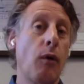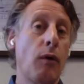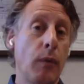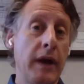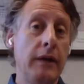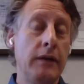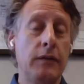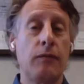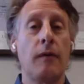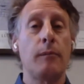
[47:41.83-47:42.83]
4
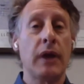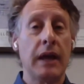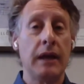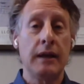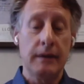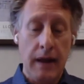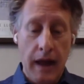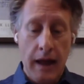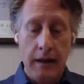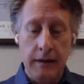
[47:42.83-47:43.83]
weeks from beginning
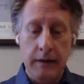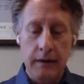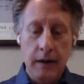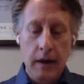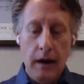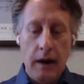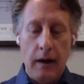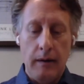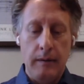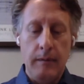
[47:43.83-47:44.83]
to end.
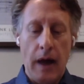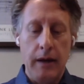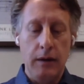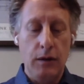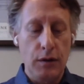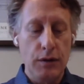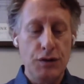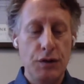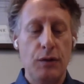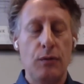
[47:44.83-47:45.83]
I
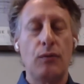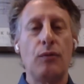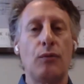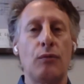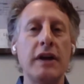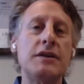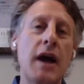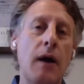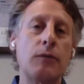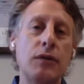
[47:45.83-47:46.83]
encourage you to
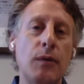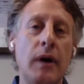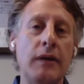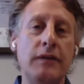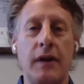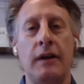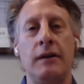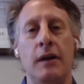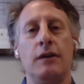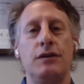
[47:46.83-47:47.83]
reach out to us
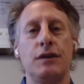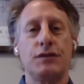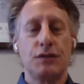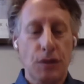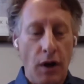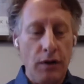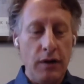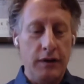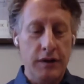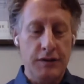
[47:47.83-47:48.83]
and just
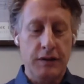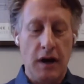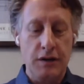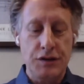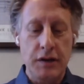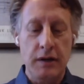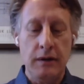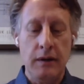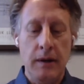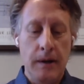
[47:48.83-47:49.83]
start a
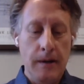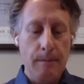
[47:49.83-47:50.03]
discussion.